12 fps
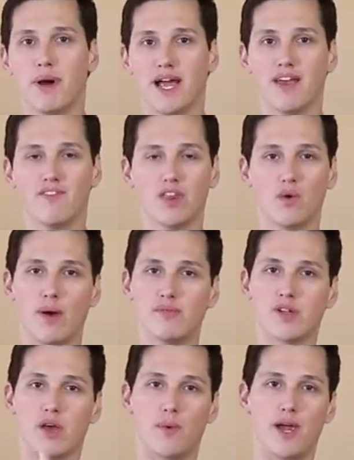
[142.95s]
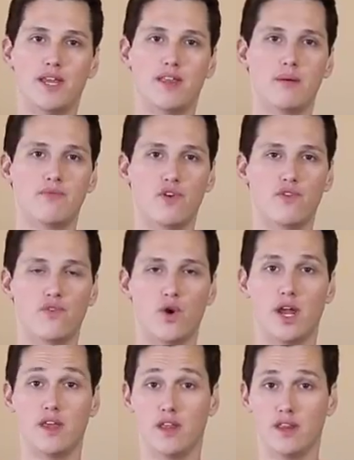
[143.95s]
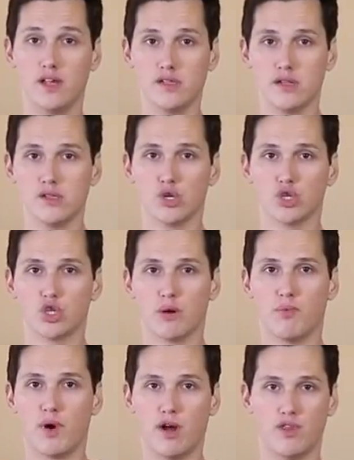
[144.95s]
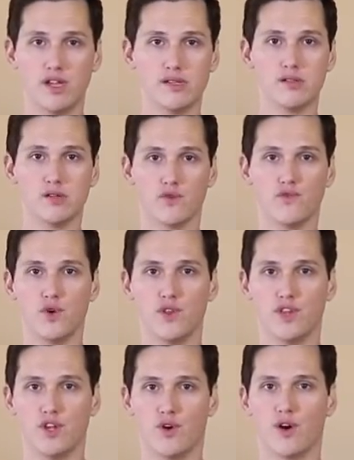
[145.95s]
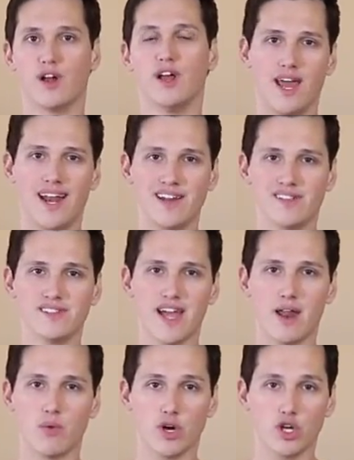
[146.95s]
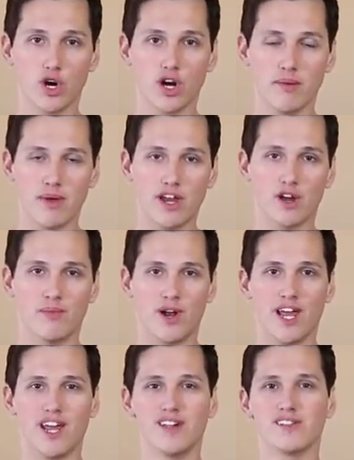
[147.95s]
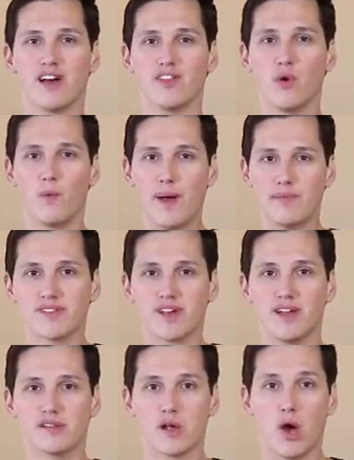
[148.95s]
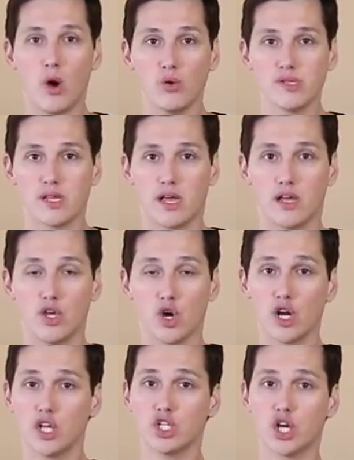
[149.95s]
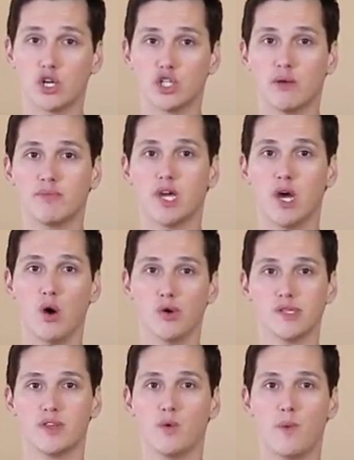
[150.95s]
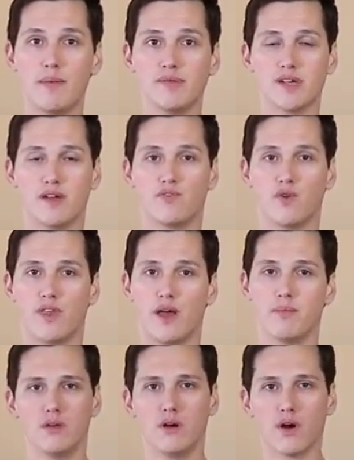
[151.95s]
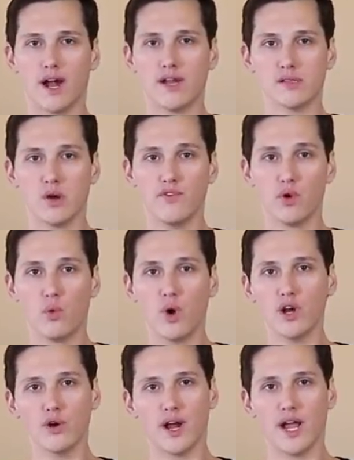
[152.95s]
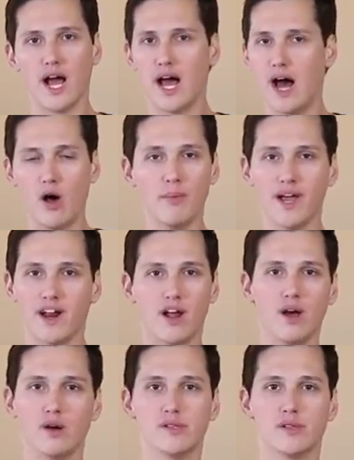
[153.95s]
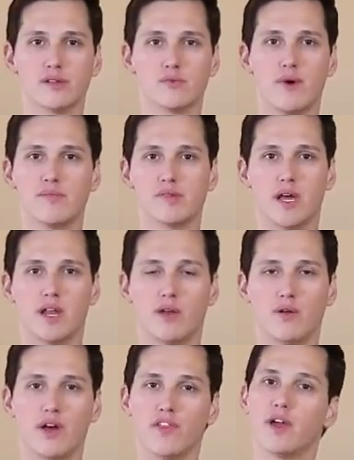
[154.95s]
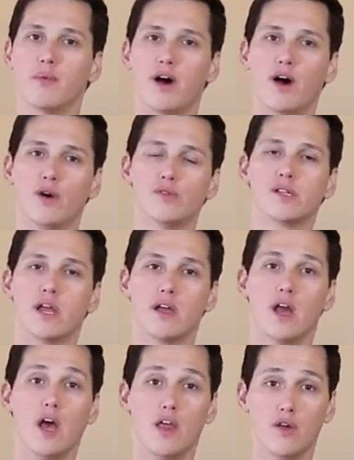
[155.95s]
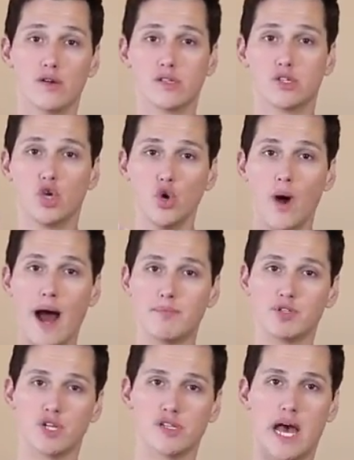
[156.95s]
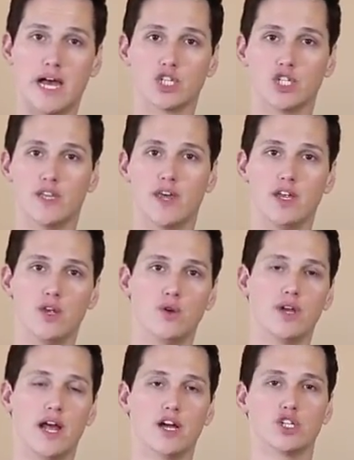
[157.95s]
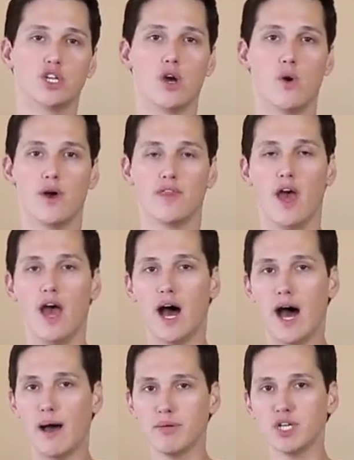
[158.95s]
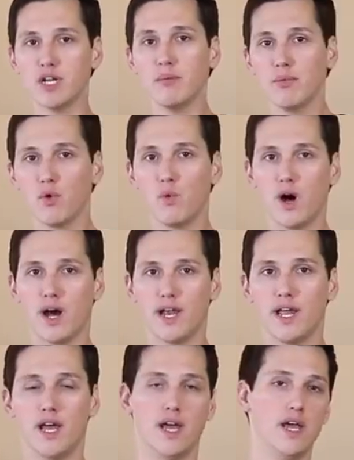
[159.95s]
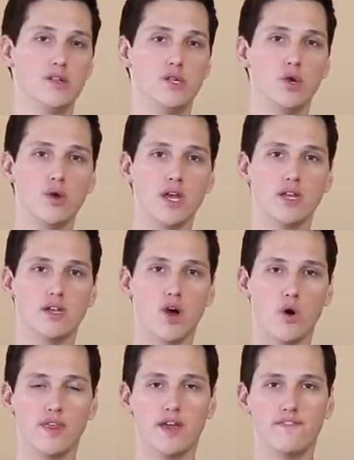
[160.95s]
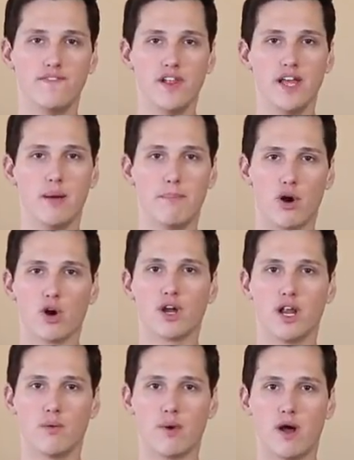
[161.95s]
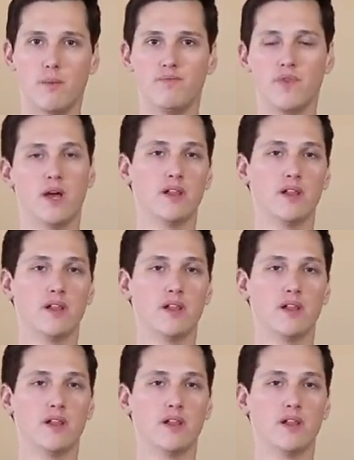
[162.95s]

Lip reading: By giving the website away to them for free, this is your tripwire, this is your foot in the door. And instead, where you're going to make your money is on the website's hosting. You're going to charge them to host the website for them. All right, so if you're wondering, how am I going to host this website? I know nothing about hosting. There's two options actually that you can actually go with. Option number one is you can go the affiliate marketing route.